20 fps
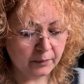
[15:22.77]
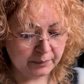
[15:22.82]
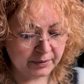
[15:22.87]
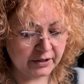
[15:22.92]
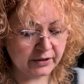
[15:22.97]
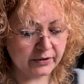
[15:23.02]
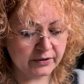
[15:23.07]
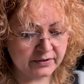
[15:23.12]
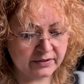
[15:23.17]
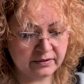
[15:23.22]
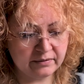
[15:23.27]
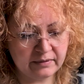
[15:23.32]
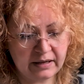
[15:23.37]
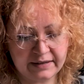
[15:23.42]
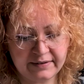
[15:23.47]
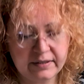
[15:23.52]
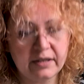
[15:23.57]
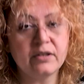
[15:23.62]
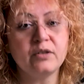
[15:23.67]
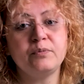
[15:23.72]
Because
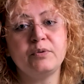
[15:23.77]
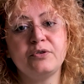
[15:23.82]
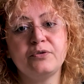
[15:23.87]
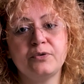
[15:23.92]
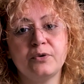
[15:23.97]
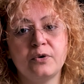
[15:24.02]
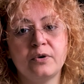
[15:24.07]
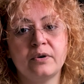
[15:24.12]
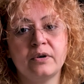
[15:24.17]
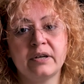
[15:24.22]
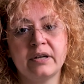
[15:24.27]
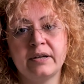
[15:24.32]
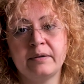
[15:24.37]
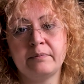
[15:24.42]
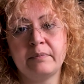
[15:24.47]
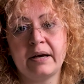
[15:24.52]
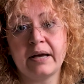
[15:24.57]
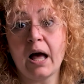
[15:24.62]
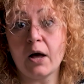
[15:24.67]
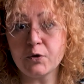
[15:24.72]
I said it before in
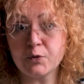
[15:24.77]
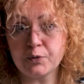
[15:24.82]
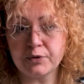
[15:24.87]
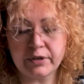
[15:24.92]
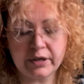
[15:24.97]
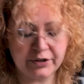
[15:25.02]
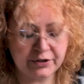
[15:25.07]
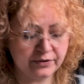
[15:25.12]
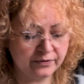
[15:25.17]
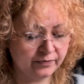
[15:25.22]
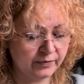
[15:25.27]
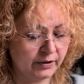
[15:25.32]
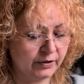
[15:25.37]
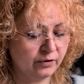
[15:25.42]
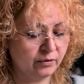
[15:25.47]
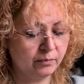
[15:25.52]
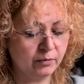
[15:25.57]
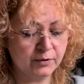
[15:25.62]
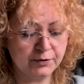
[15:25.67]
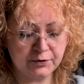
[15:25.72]
my house protection
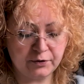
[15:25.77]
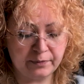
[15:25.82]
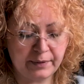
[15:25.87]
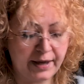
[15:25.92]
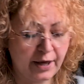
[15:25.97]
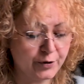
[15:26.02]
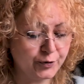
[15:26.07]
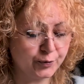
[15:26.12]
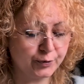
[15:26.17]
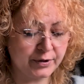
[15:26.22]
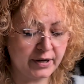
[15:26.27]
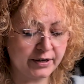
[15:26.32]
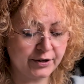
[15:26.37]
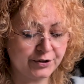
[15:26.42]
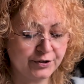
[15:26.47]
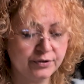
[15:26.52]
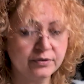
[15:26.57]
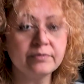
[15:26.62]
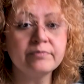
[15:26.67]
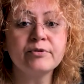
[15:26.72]
video, most of my house
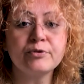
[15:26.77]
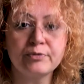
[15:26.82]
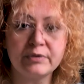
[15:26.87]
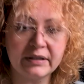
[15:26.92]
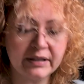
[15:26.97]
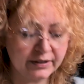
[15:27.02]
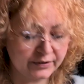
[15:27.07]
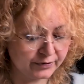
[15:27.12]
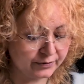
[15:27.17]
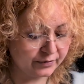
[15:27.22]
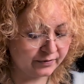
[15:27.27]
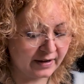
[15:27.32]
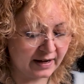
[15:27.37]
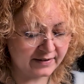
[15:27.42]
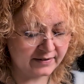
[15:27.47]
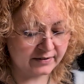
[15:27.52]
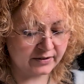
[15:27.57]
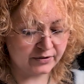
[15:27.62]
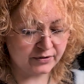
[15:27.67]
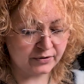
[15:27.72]
protection relates to Vesta.